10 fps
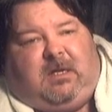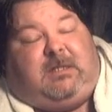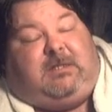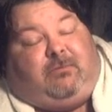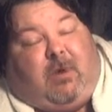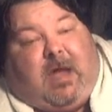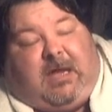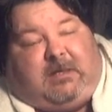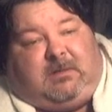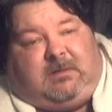in the
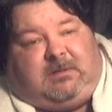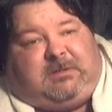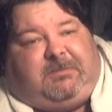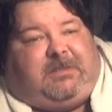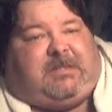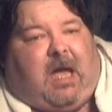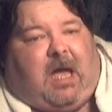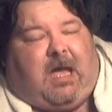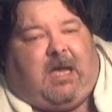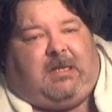right to be
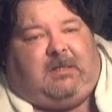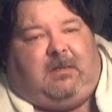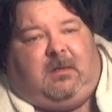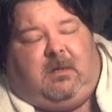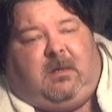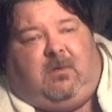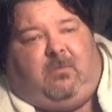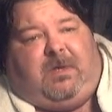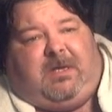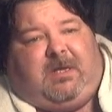tied
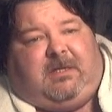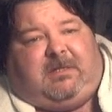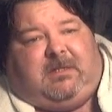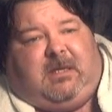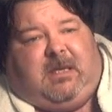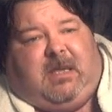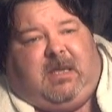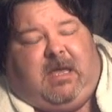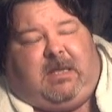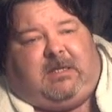with
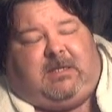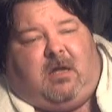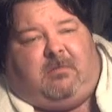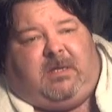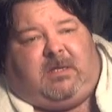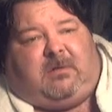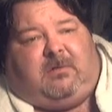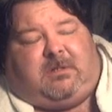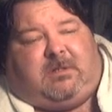economic,